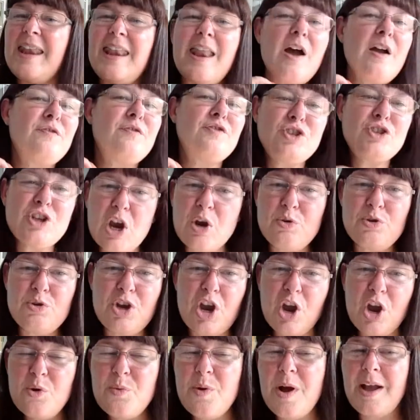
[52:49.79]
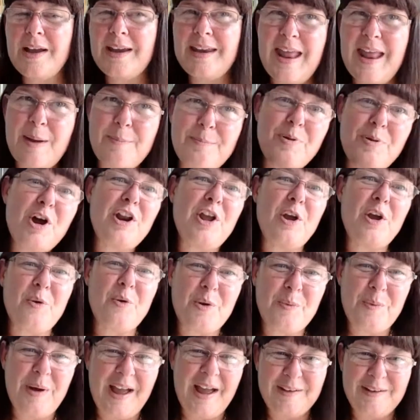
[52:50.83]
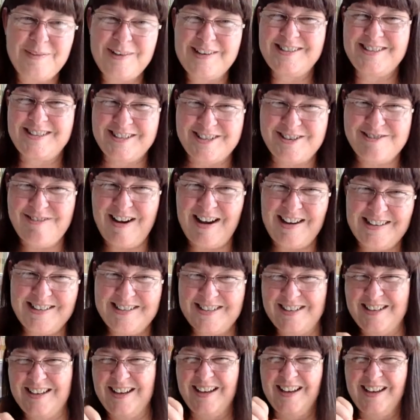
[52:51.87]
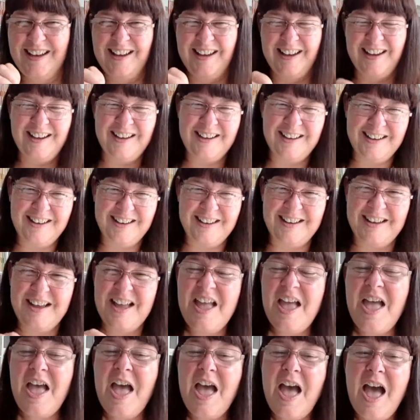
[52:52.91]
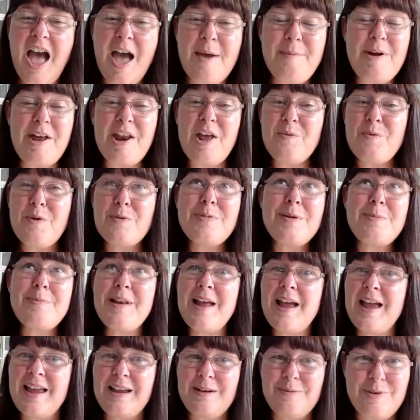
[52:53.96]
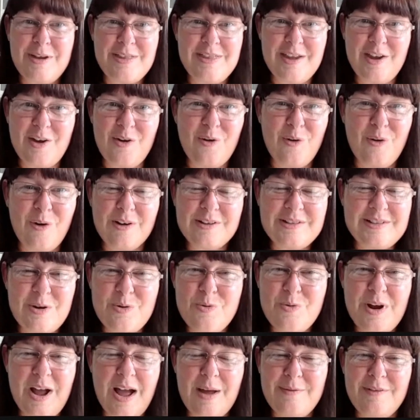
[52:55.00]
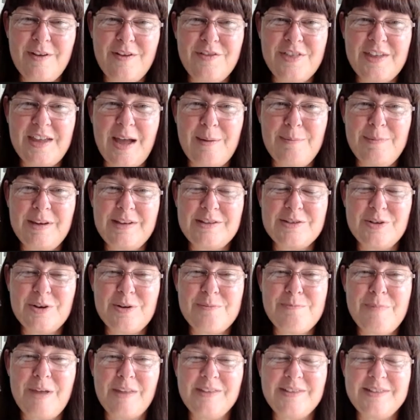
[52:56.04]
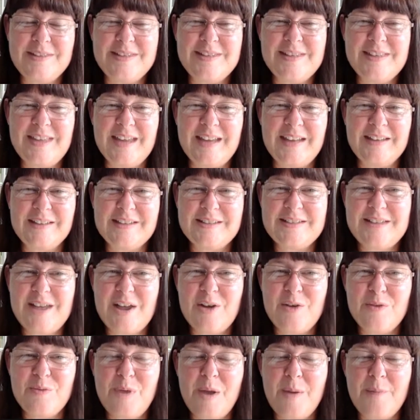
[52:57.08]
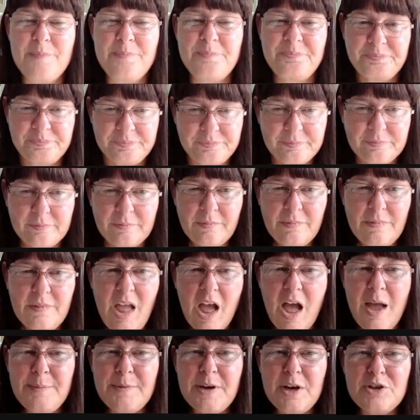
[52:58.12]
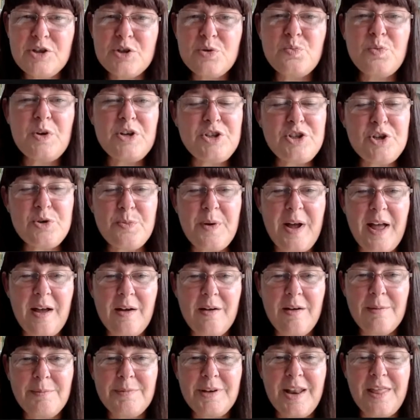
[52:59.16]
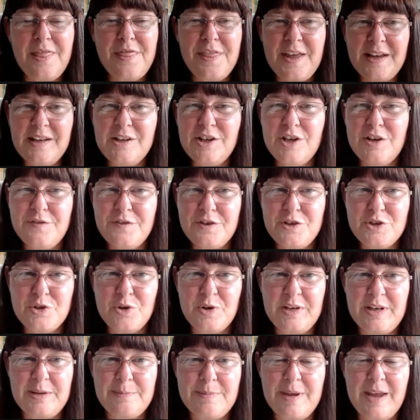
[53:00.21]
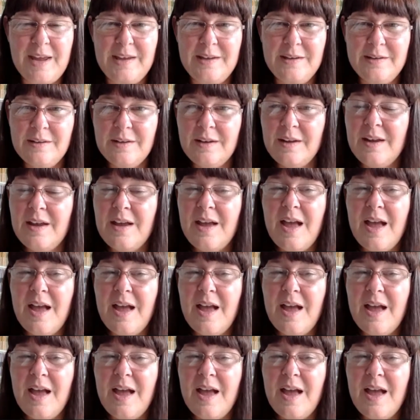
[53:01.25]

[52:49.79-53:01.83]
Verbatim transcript: Now I've shown you, I can now put it all away, which is great. um, and I will be playing with it all, it's all kind of over the coming sort of months and things. So um, I'm going to wish you well. I'm going to thank you for joining me.